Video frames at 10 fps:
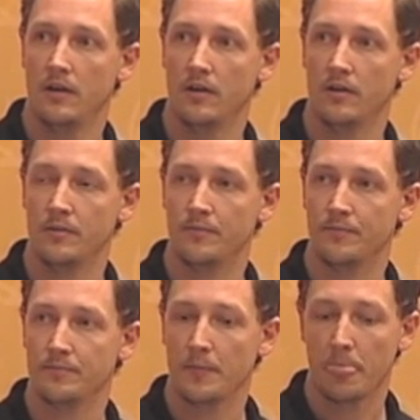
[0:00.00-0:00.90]
Um,
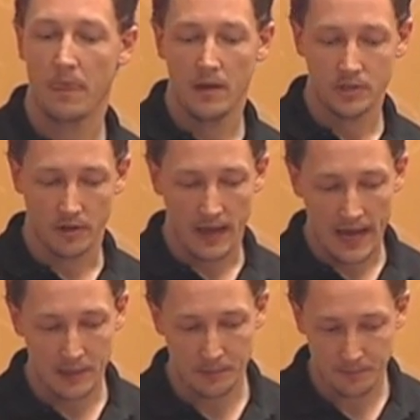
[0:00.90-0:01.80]
so
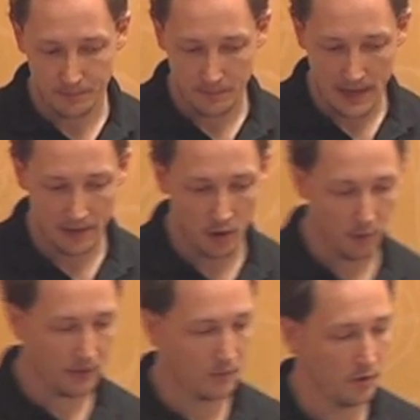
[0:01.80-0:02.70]
how the, how the whole
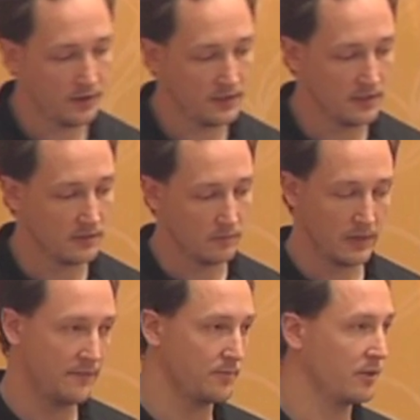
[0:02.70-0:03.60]
thing works is we
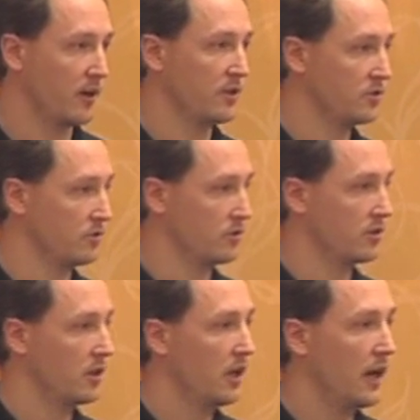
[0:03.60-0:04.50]
have to be crowdsourced.